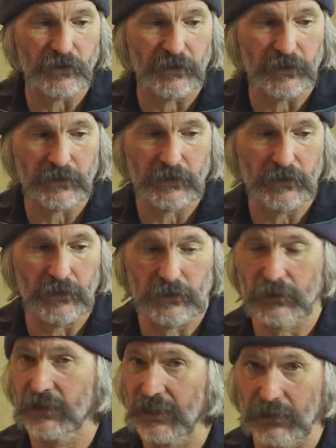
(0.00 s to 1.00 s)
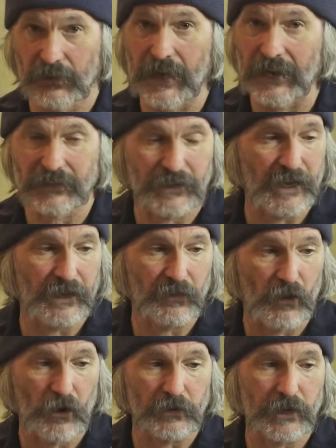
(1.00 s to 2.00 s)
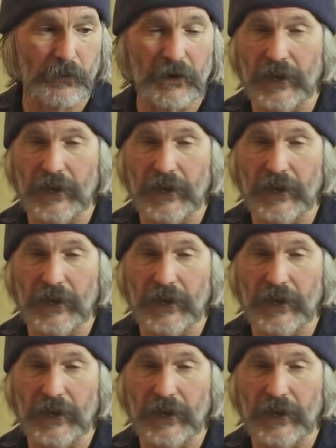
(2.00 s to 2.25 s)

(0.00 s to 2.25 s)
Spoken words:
And this thing lasts a long time.